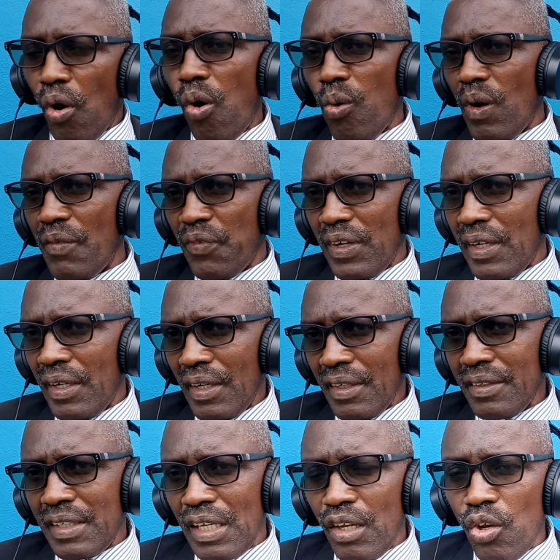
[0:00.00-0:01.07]
However,
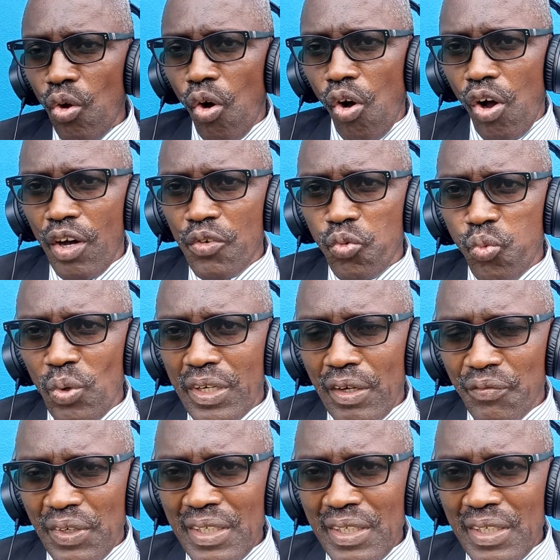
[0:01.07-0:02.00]
the Lord would have